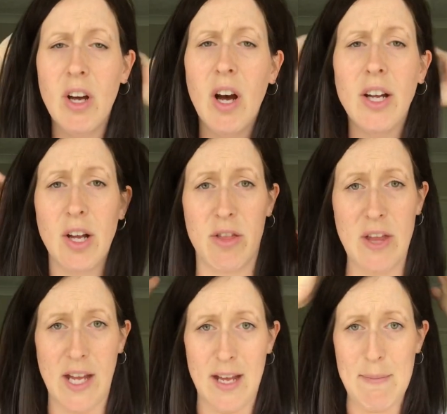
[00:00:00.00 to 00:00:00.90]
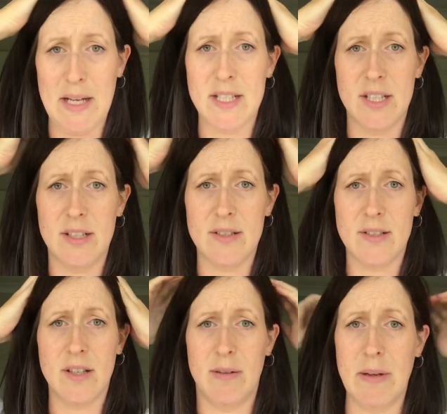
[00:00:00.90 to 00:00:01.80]
I don't think it matters.
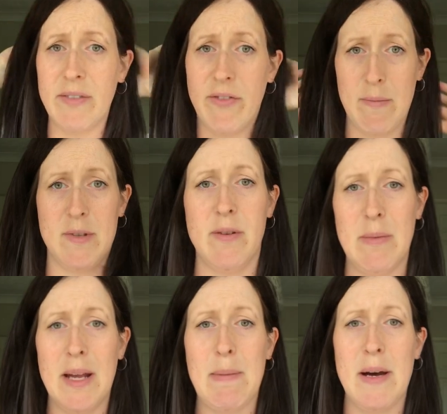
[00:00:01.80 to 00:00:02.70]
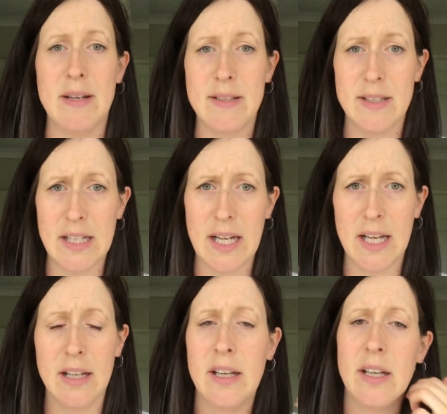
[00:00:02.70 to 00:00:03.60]
I mean, to me
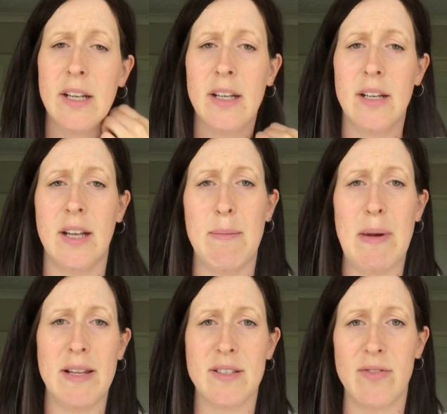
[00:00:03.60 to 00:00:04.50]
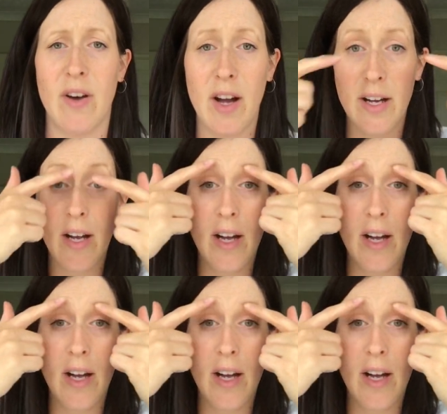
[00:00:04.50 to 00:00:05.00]
personally, it blends fine.